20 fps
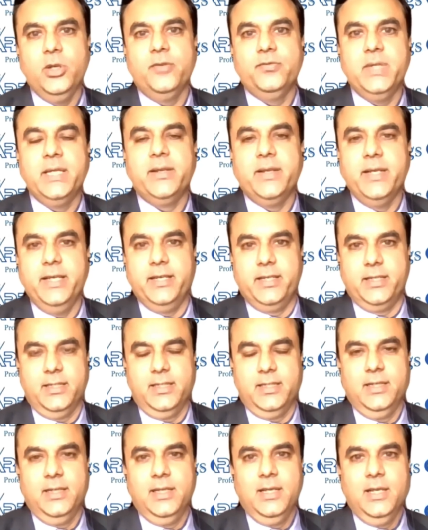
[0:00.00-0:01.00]
of that rate.
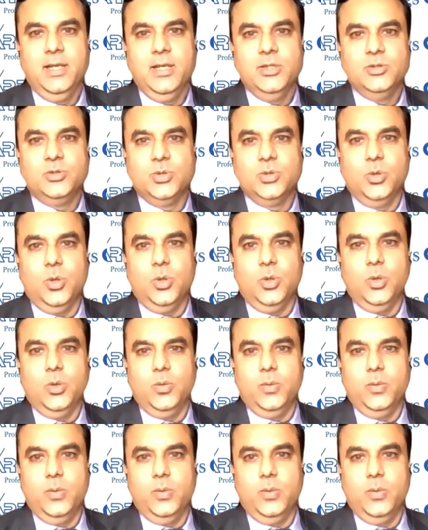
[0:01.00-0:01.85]
So